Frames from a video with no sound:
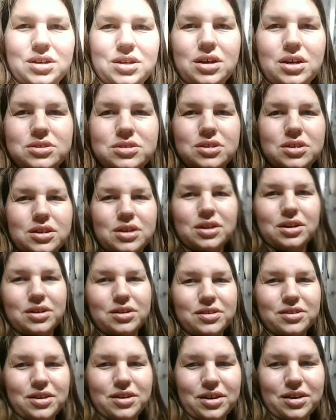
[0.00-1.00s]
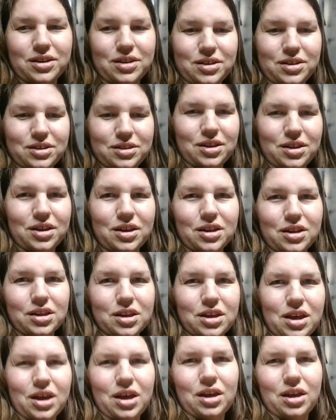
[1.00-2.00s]
I'll show you here in a second. I got a
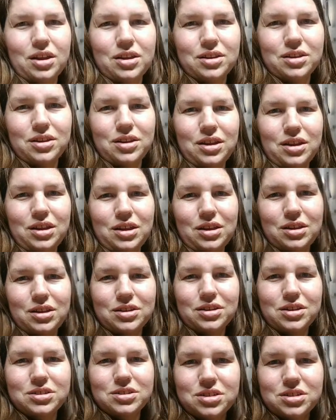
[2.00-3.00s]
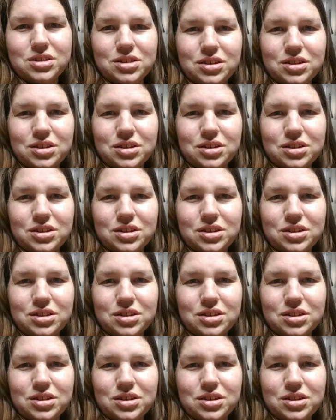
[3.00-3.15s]
cat needing attention.